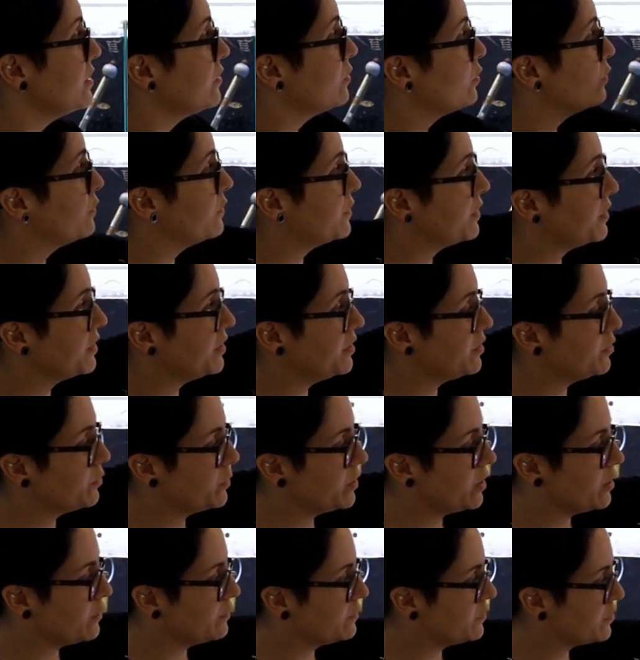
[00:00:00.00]
it. Over here
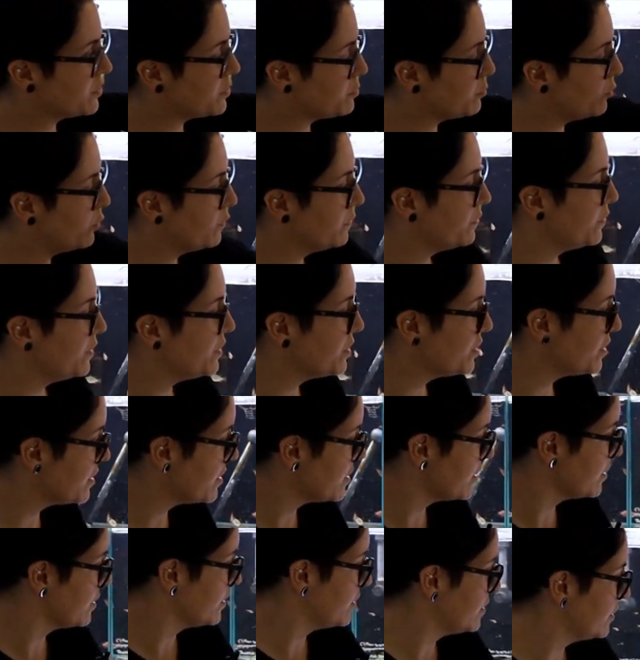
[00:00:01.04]
we have the small
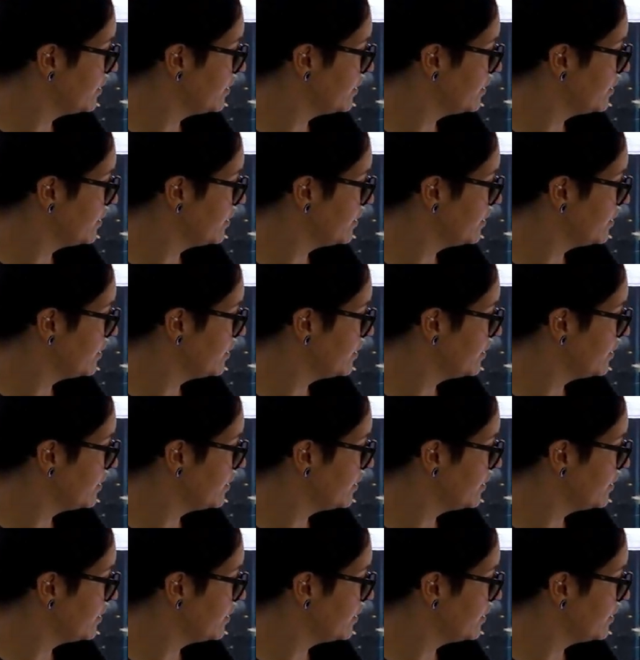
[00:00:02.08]
fishes